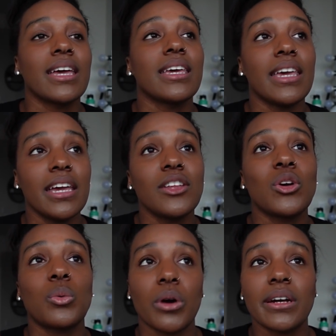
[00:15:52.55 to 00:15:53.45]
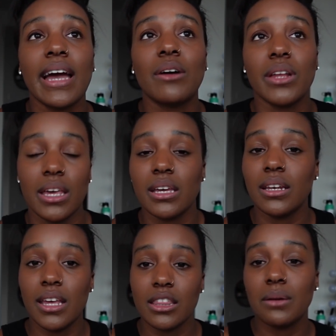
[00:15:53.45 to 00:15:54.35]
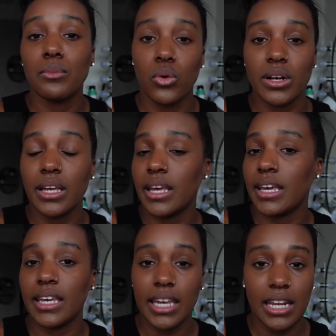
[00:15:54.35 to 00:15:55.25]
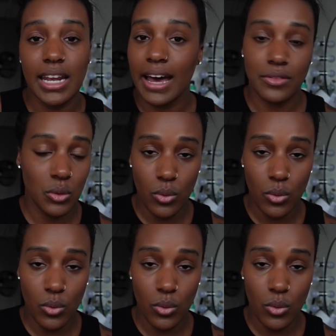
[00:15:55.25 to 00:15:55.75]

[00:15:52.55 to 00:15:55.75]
get your workout in the morning and get it out the